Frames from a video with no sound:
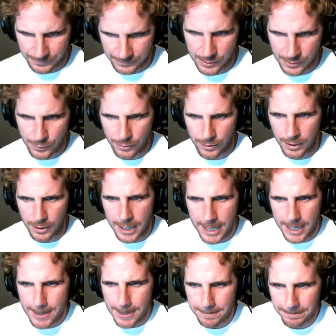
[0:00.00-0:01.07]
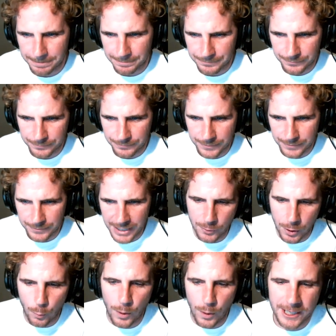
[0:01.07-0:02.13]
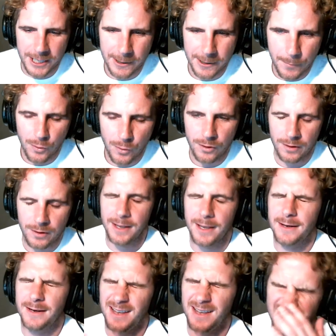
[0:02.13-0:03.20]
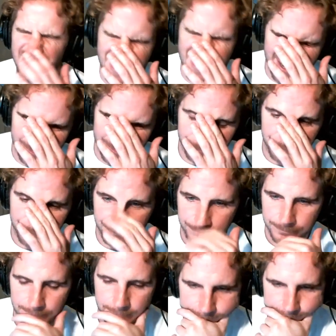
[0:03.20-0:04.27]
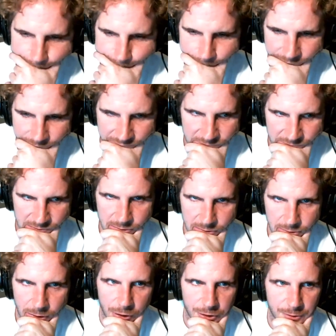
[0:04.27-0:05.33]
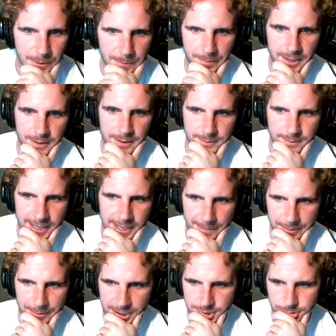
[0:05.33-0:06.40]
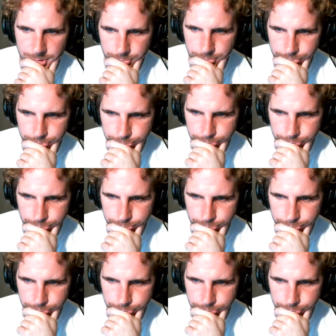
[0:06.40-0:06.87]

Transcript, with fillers: Cool. Um, yeah, so a Wacom board and a um, Ultimate Pen application.